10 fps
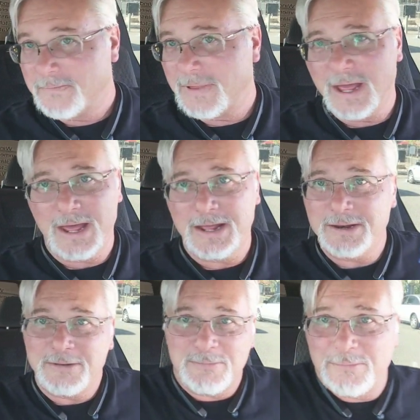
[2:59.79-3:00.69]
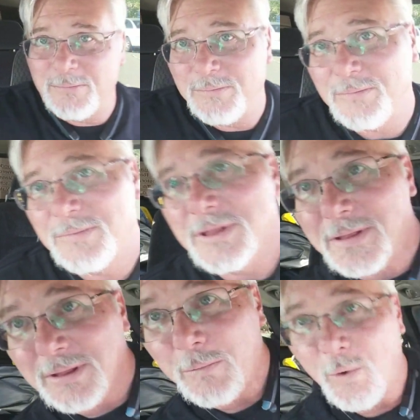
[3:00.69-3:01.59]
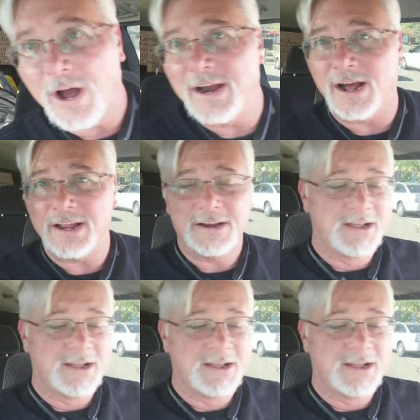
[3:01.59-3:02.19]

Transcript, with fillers: And why not?